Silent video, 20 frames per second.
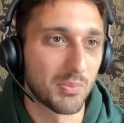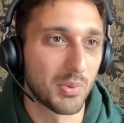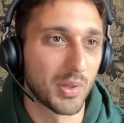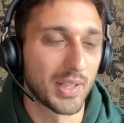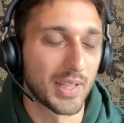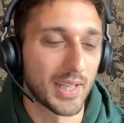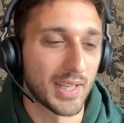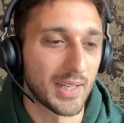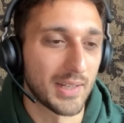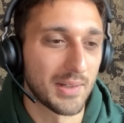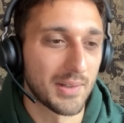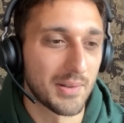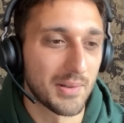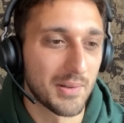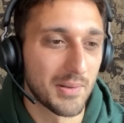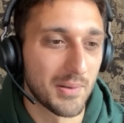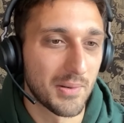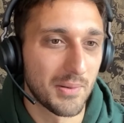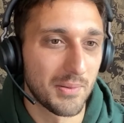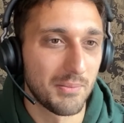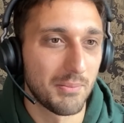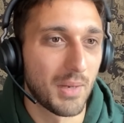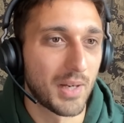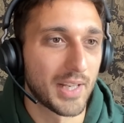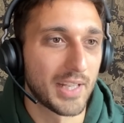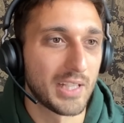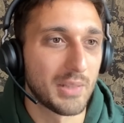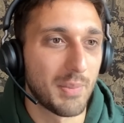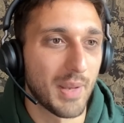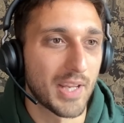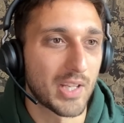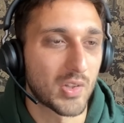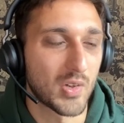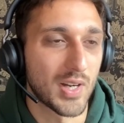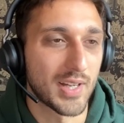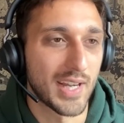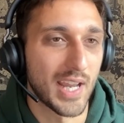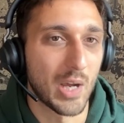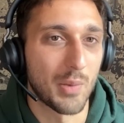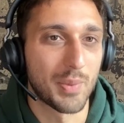bringing money to Base
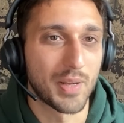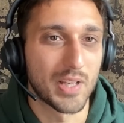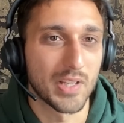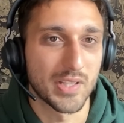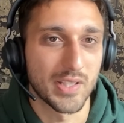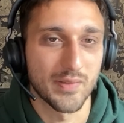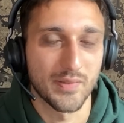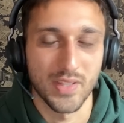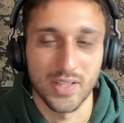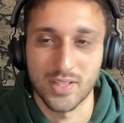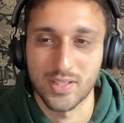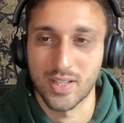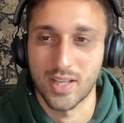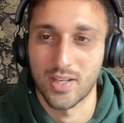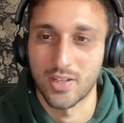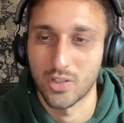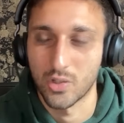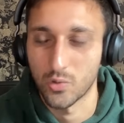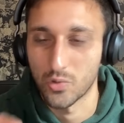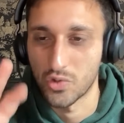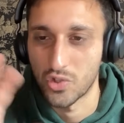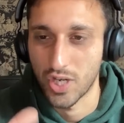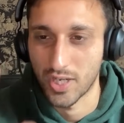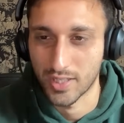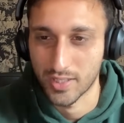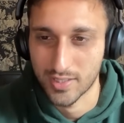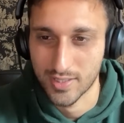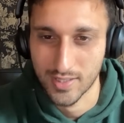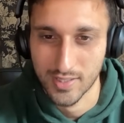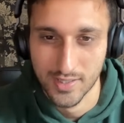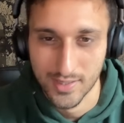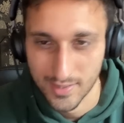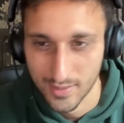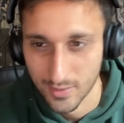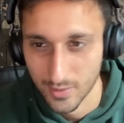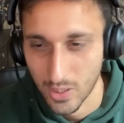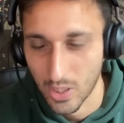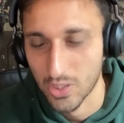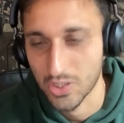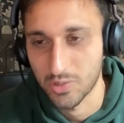right now because of this new Genesis
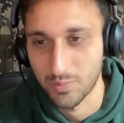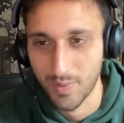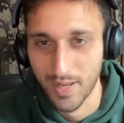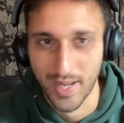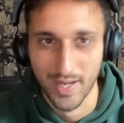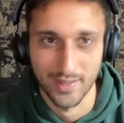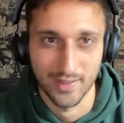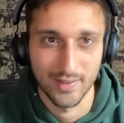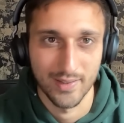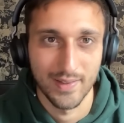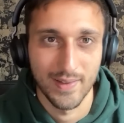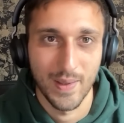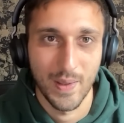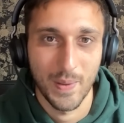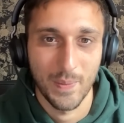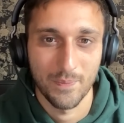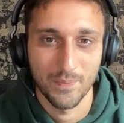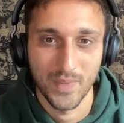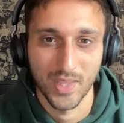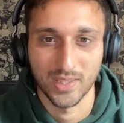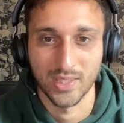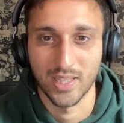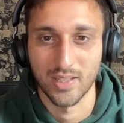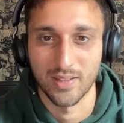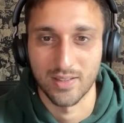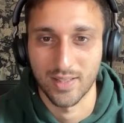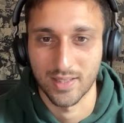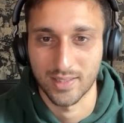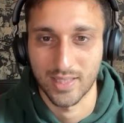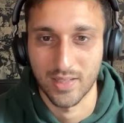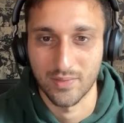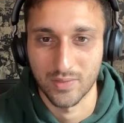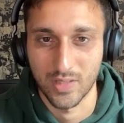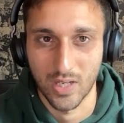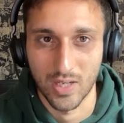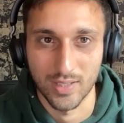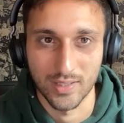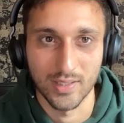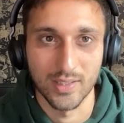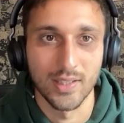launchpad that they've
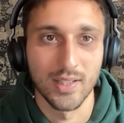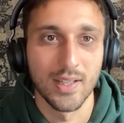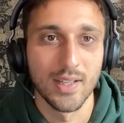done,